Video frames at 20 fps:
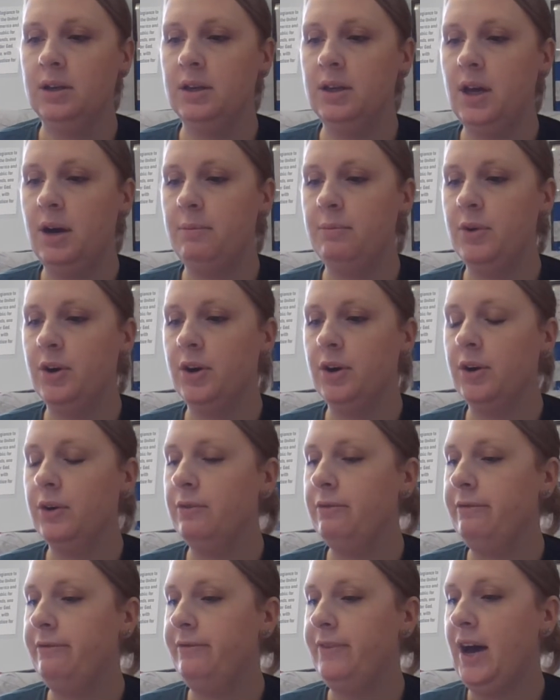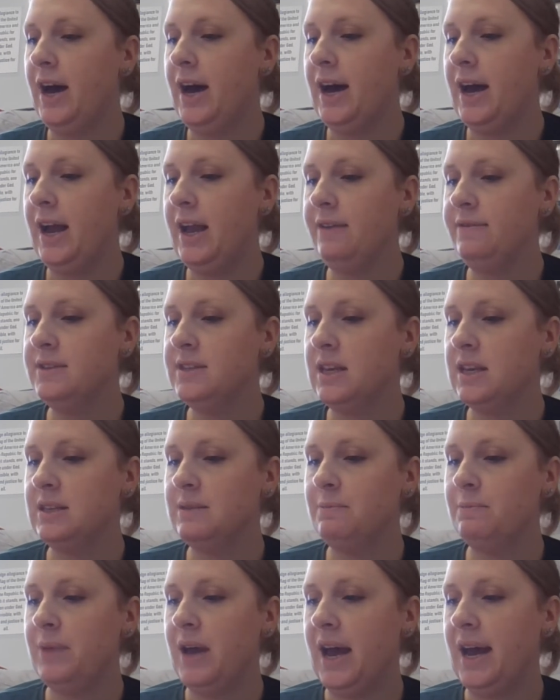Number 5
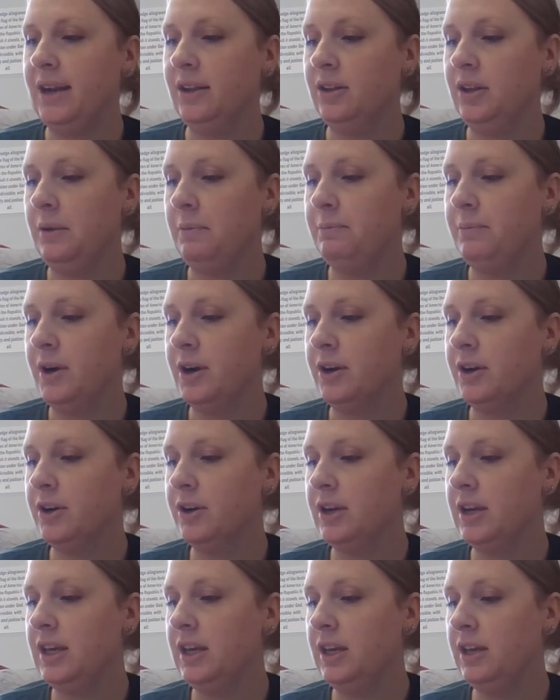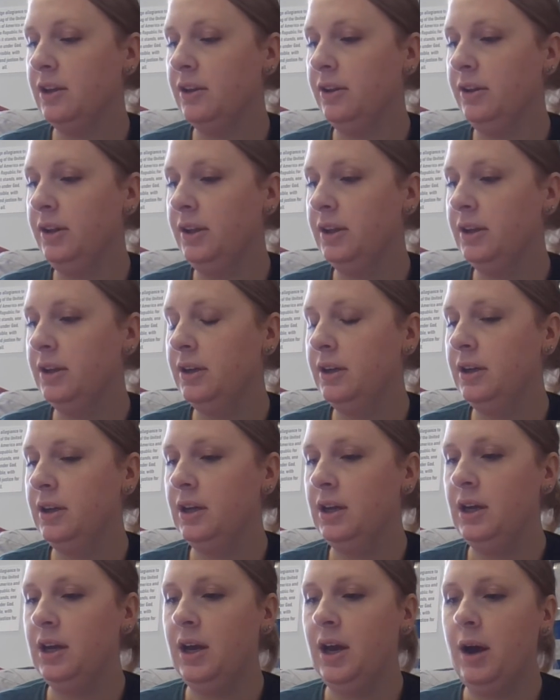says Battle of Bunker Hill.
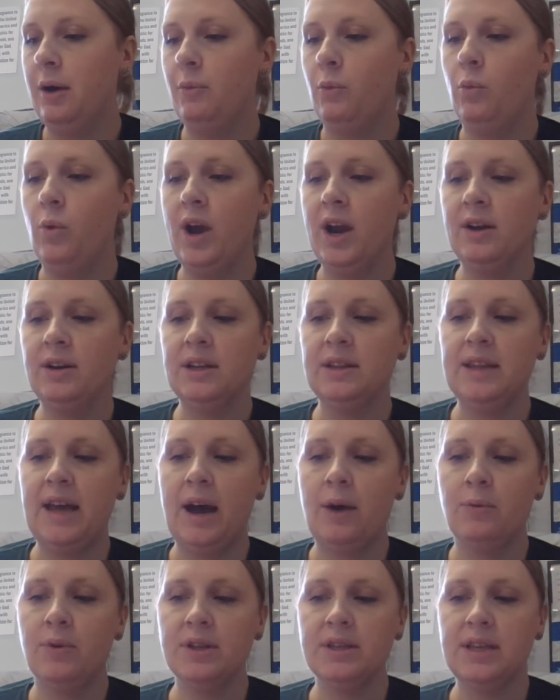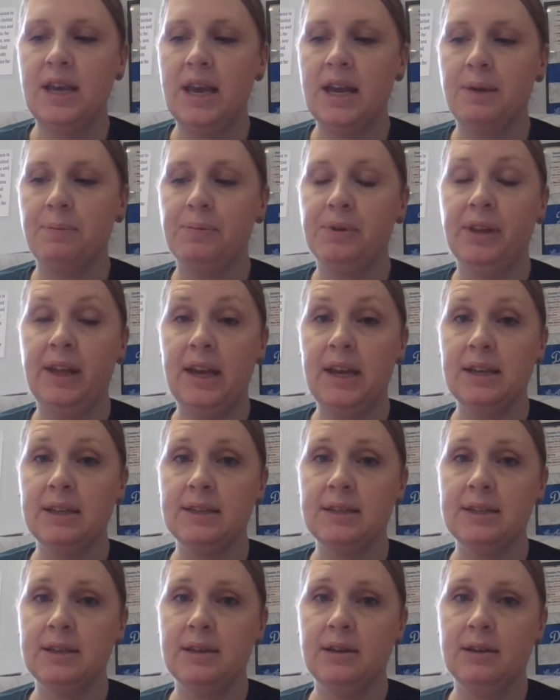Where did that one take
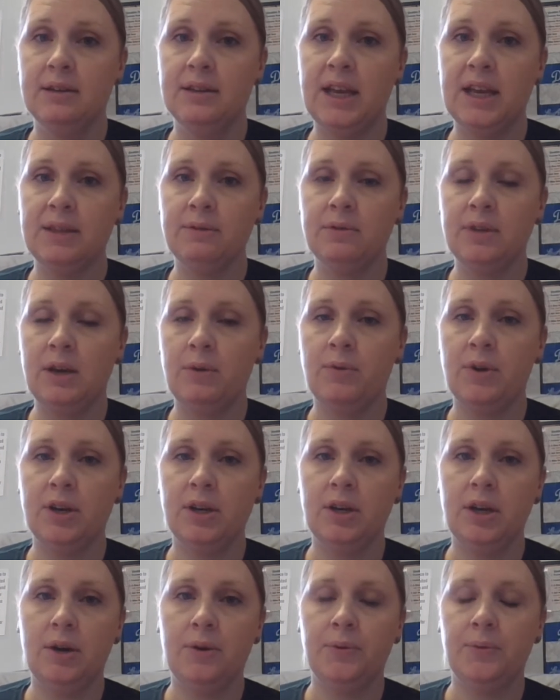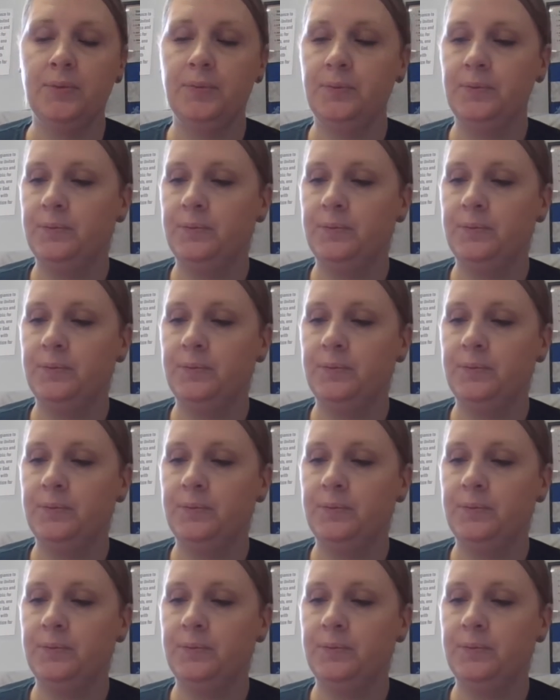place? That's what they want to know.